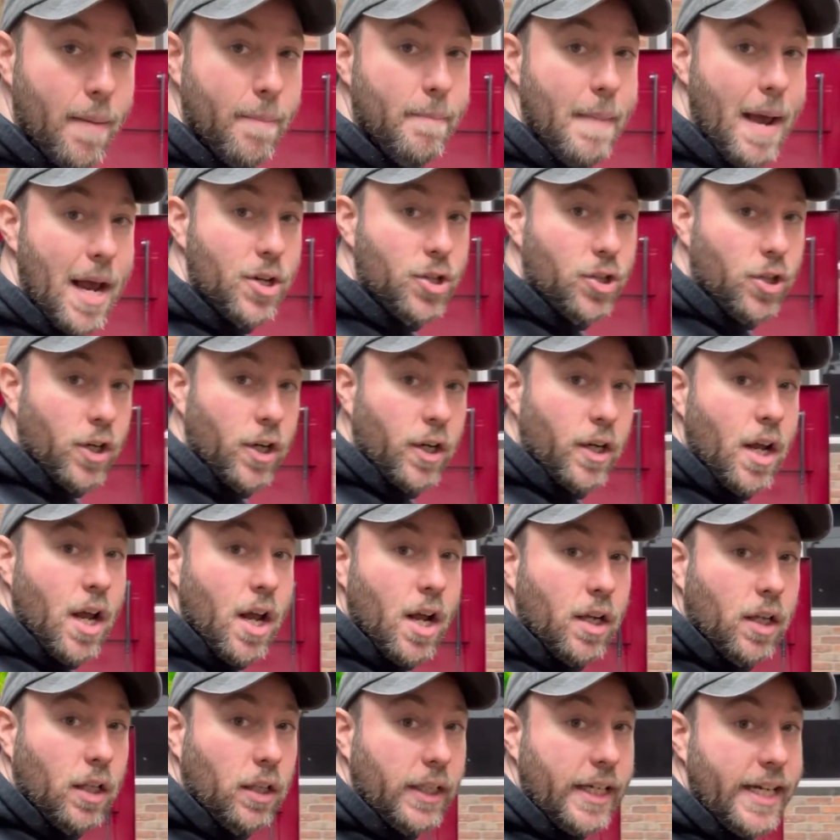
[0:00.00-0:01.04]

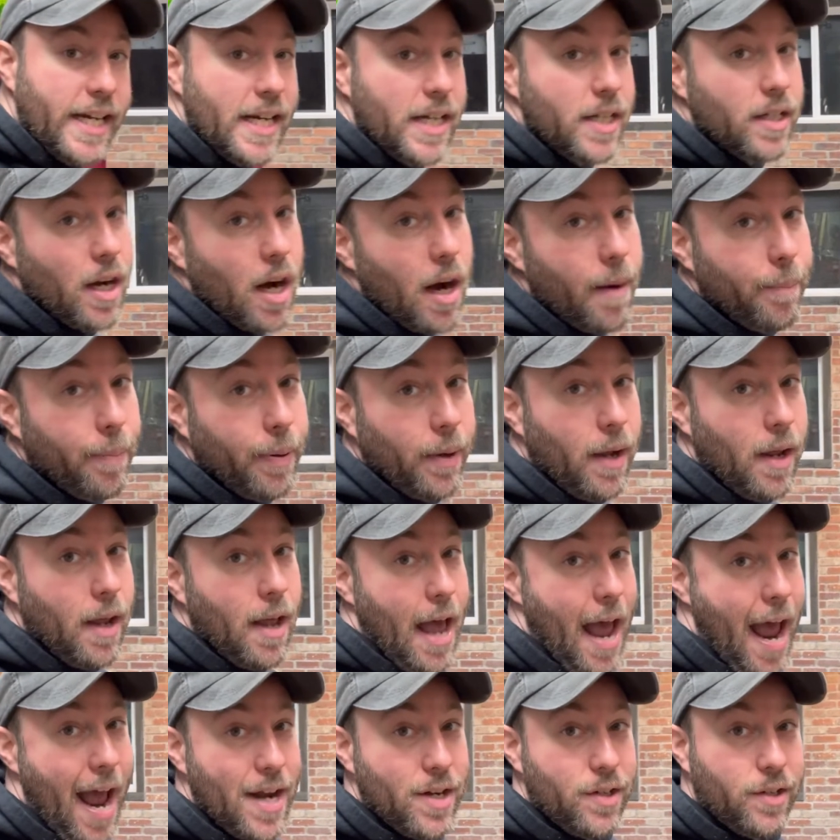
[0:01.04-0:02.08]
measured, cleaned up,
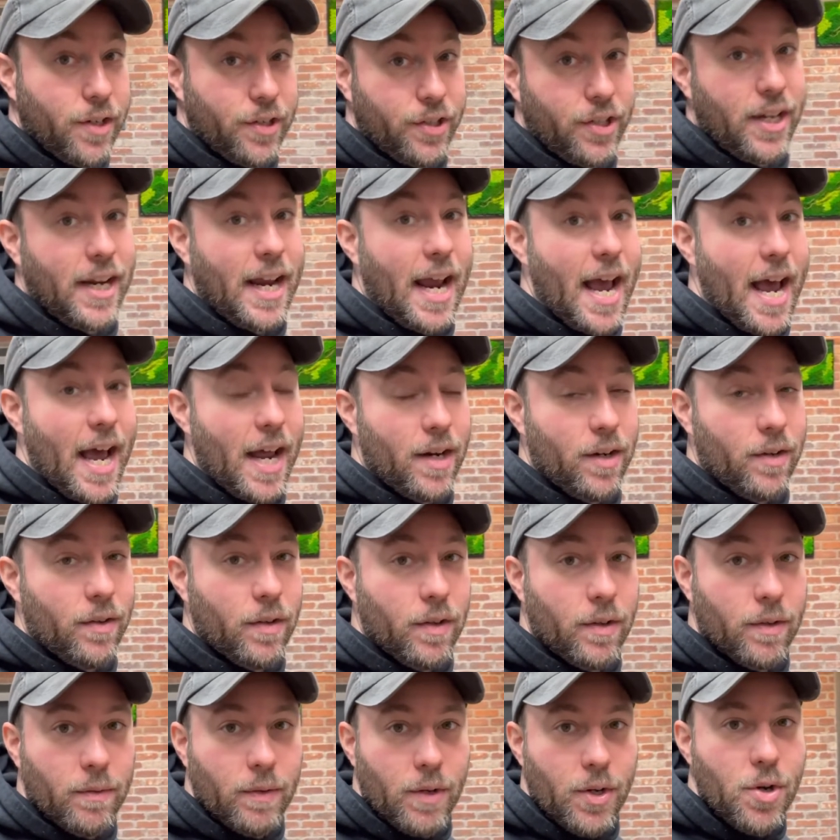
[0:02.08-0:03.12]
and just
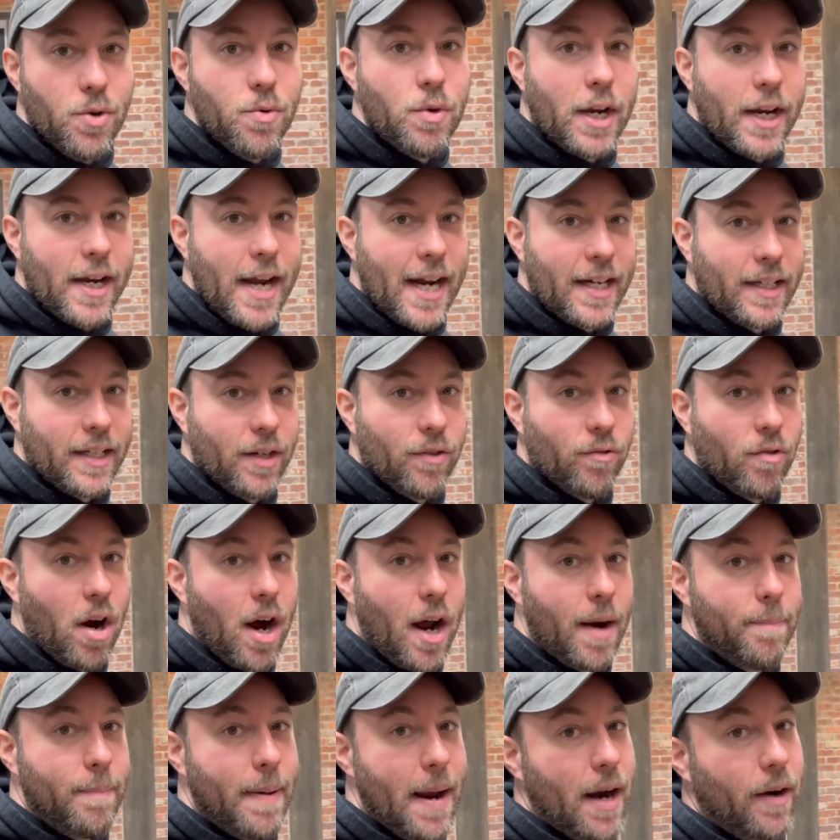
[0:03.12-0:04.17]
get new connecting
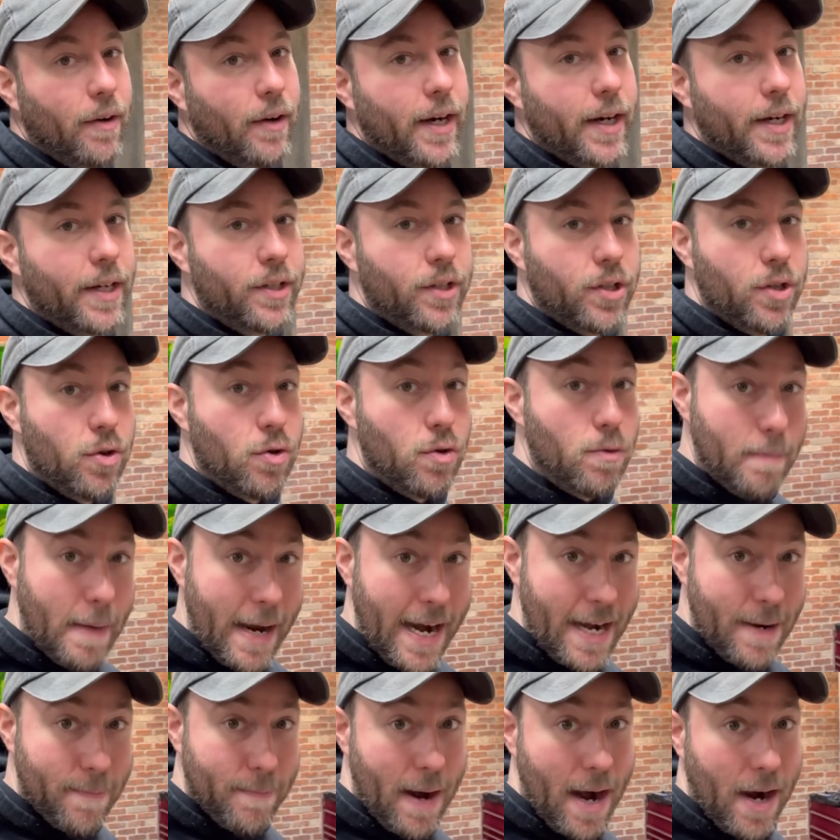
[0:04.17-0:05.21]
rod bearings, new
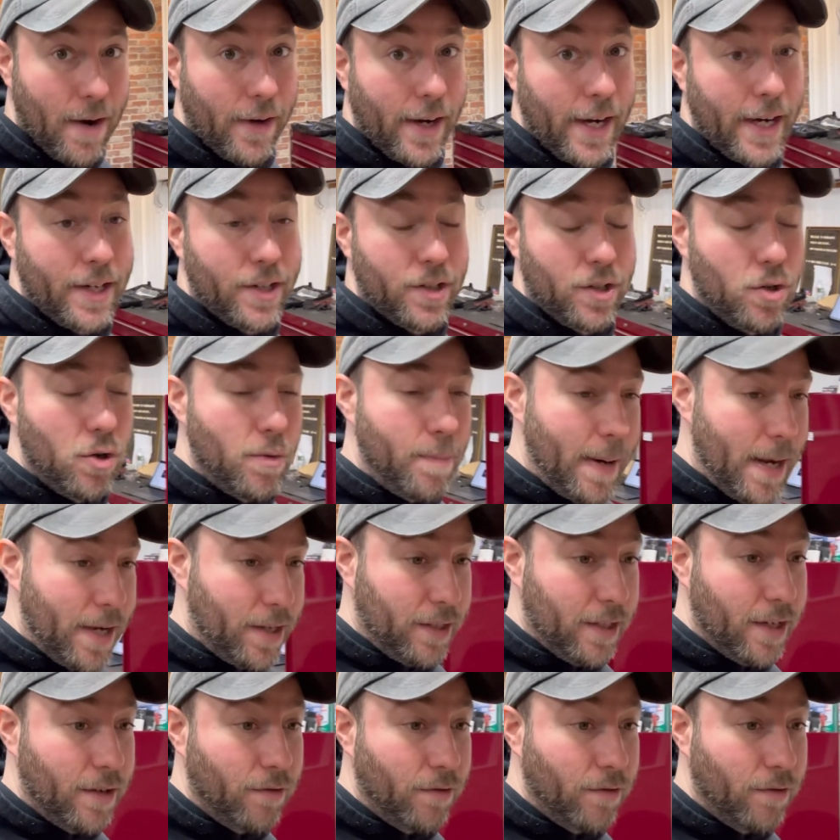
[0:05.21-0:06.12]
main bearings, new piston